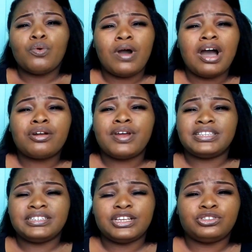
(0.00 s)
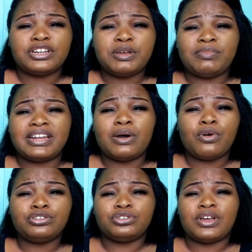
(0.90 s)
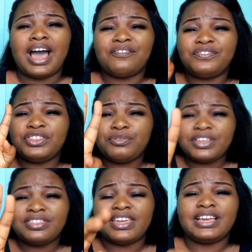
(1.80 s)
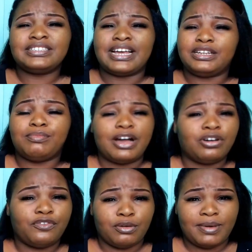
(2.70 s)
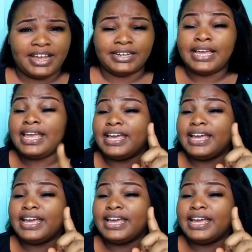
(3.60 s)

While creating a study plan, I want you to have three things at the back of your mind.